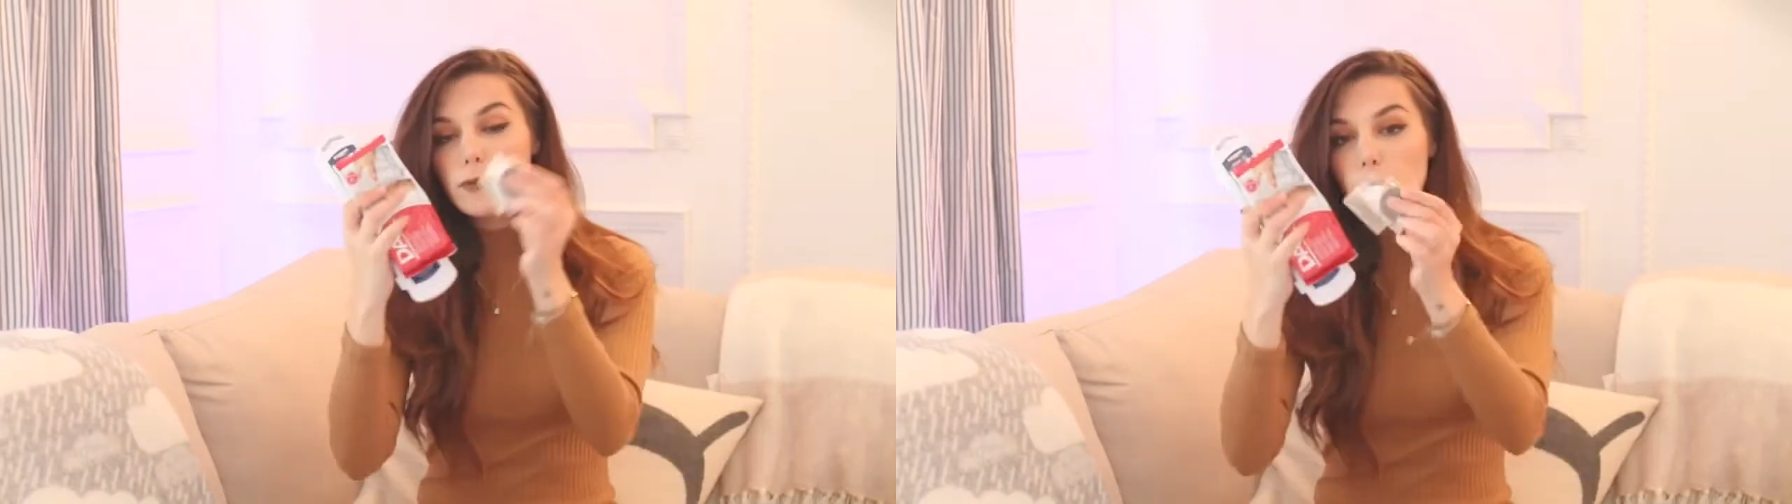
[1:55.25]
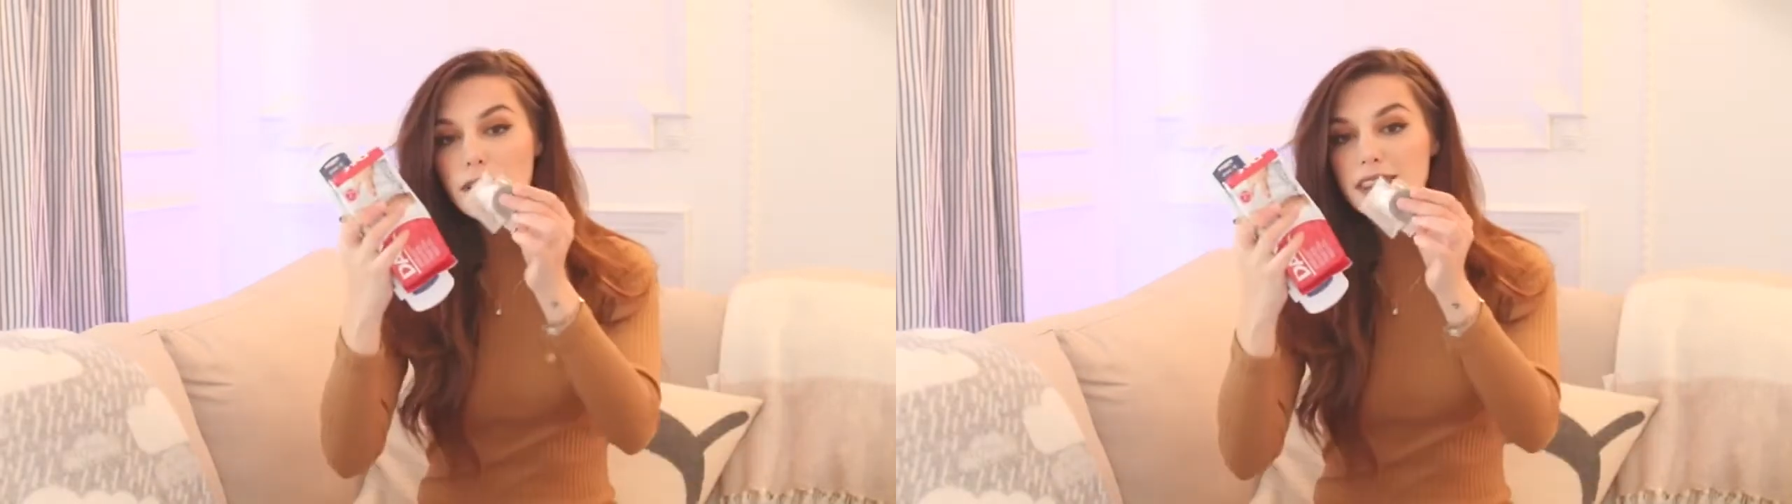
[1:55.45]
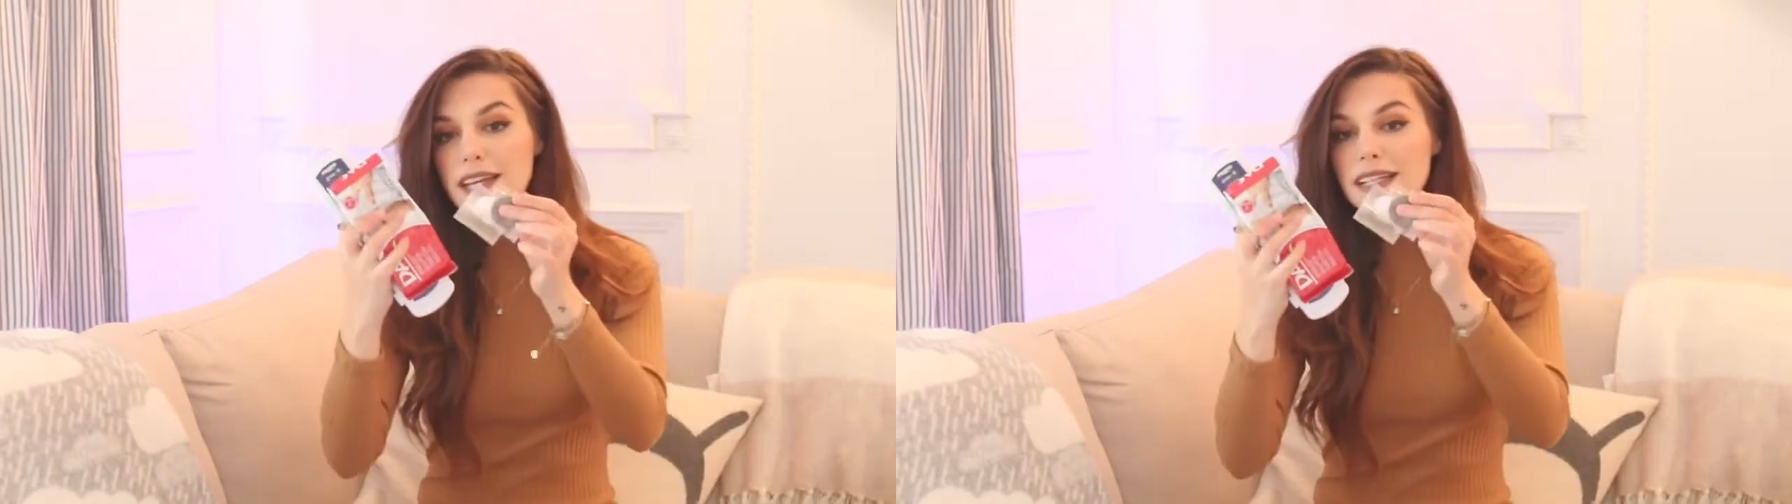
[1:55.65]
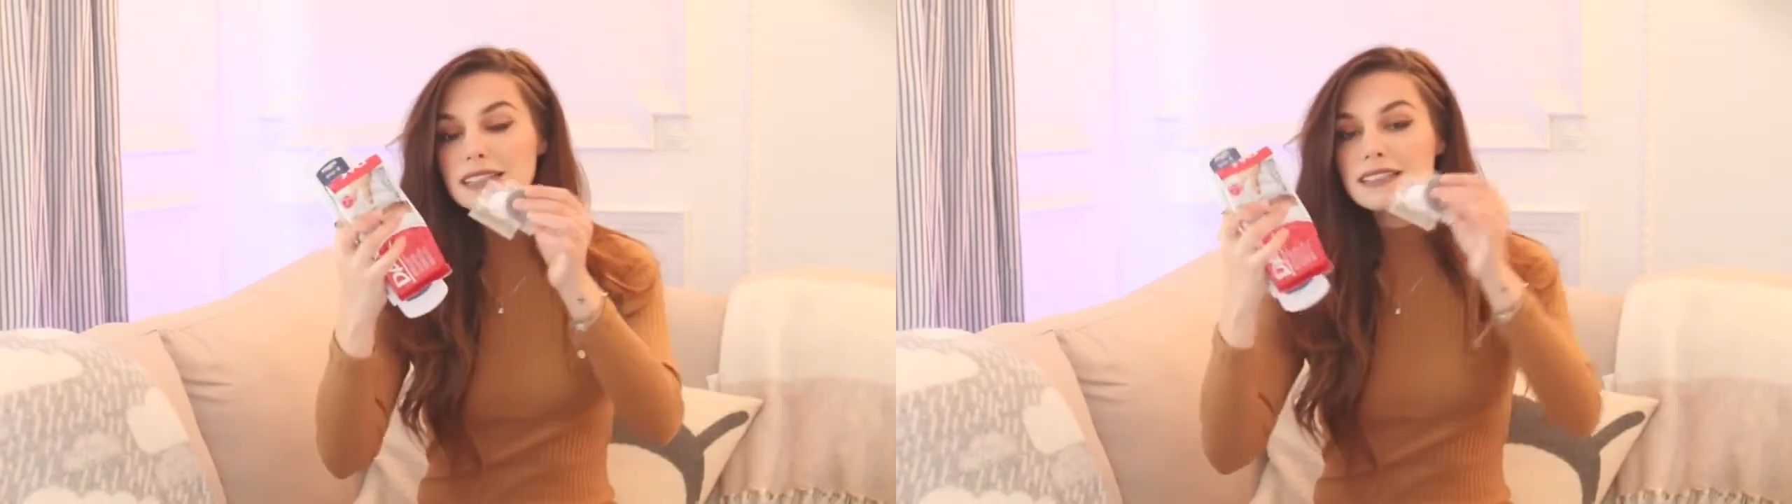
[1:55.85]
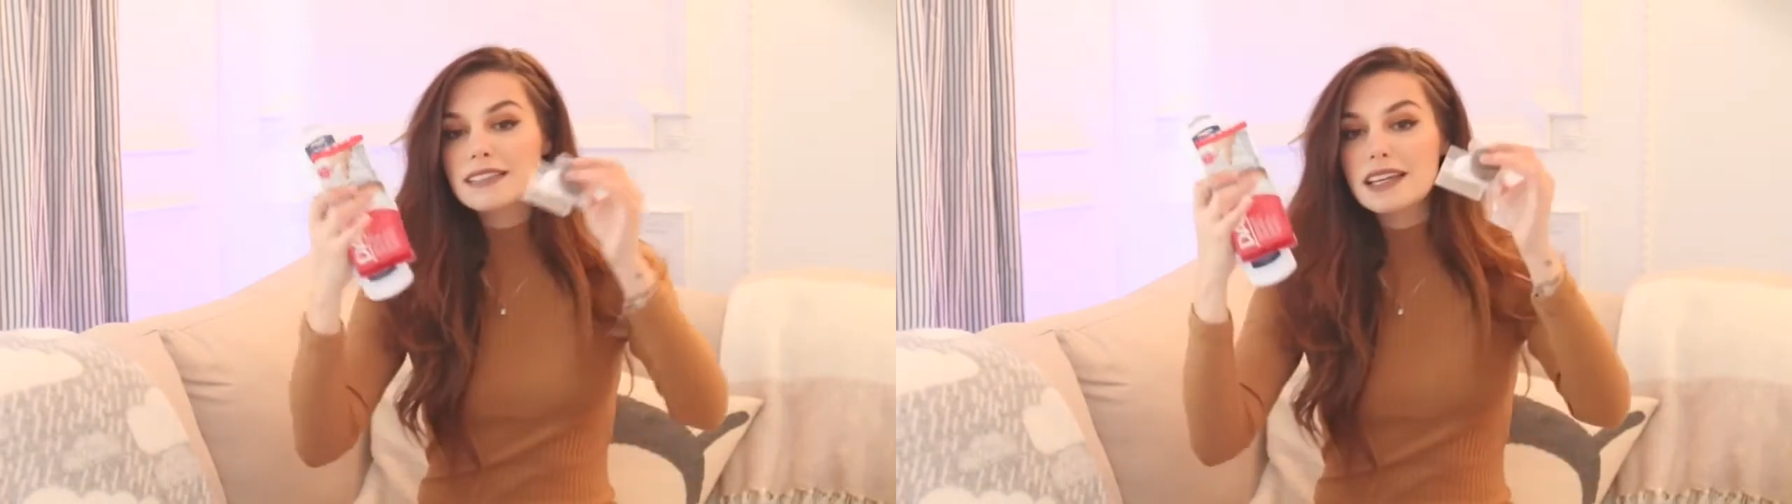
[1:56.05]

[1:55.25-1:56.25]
Four things